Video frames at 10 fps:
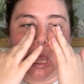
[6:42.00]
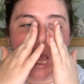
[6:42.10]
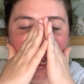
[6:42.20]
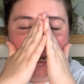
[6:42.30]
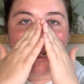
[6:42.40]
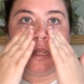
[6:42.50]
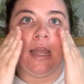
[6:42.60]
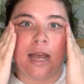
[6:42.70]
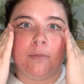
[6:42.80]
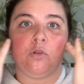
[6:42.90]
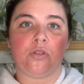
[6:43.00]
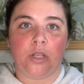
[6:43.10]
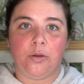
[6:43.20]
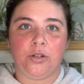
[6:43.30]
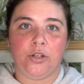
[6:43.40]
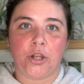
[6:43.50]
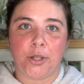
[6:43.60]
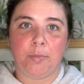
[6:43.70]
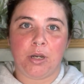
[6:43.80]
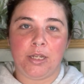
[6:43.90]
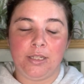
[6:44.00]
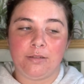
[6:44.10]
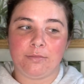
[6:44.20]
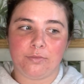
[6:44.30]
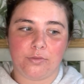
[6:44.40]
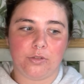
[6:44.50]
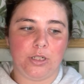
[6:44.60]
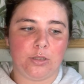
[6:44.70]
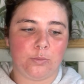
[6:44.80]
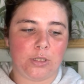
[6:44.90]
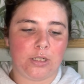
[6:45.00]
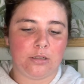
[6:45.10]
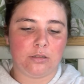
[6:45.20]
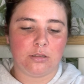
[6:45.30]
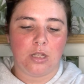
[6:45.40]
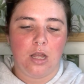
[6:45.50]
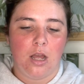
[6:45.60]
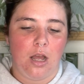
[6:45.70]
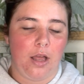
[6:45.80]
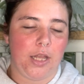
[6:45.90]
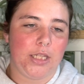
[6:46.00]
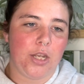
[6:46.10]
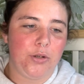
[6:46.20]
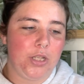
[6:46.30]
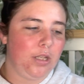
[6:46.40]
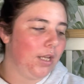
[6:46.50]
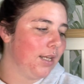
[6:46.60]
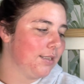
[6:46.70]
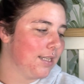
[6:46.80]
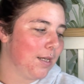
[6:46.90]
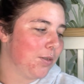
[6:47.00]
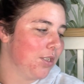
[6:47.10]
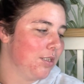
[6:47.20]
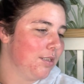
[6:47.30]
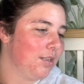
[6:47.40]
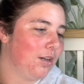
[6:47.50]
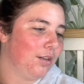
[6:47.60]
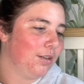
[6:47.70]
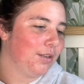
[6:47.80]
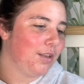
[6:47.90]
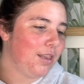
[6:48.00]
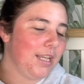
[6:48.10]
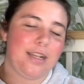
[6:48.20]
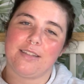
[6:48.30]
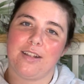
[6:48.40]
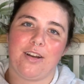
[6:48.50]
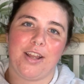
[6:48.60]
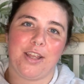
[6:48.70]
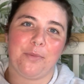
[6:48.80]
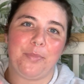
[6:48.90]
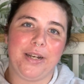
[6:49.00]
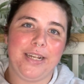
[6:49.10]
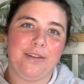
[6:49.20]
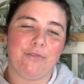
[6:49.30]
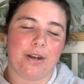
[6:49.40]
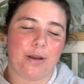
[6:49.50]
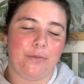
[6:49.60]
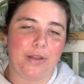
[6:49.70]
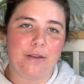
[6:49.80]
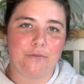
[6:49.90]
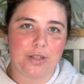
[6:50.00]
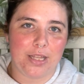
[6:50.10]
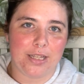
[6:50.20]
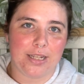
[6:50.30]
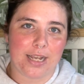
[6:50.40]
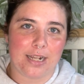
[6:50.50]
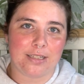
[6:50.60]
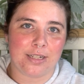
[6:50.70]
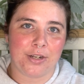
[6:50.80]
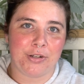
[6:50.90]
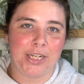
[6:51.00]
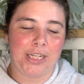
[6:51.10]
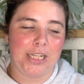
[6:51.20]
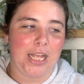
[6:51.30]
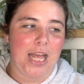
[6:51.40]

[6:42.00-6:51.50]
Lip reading: And I am also on a no buy for a little while. The only exceptions are things that I completely run out of everything in the category,